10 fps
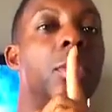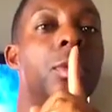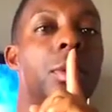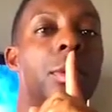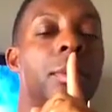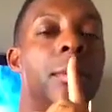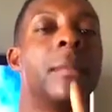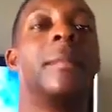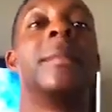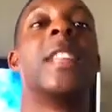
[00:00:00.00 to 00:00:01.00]
Shh.
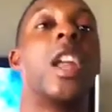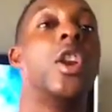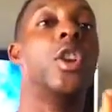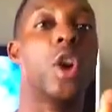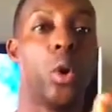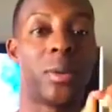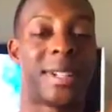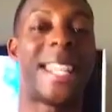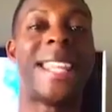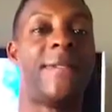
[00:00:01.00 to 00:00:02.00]
No
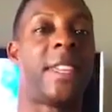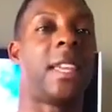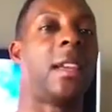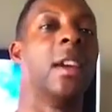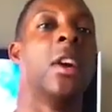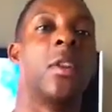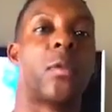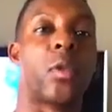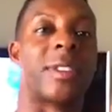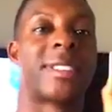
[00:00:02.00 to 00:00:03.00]
TV
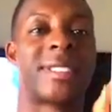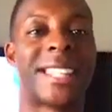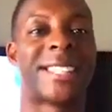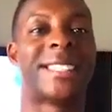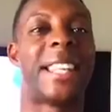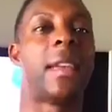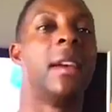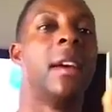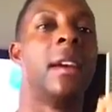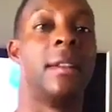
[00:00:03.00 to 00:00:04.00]
for 60
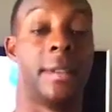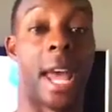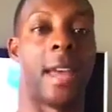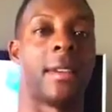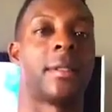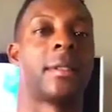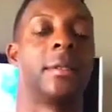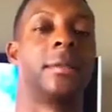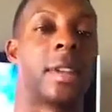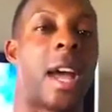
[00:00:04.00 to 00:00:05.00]
days,
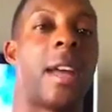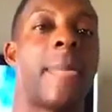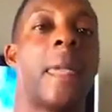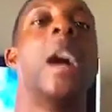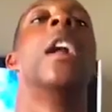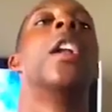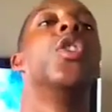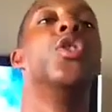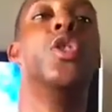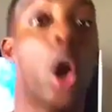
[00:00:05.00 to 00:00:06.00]
okay?
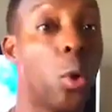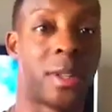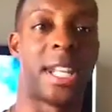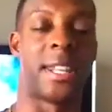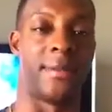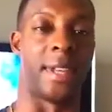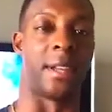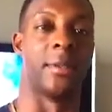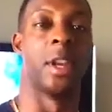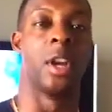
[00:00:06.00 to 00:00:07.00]
No TV.